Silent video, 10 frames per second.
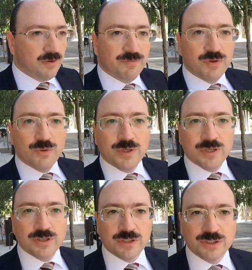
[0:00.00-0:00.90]
a few
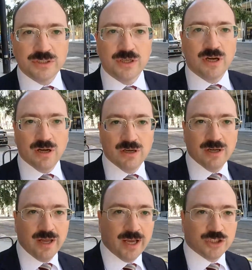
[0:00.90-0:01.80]
years,
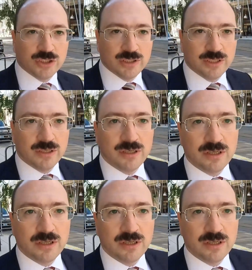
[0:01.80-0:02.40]
actually,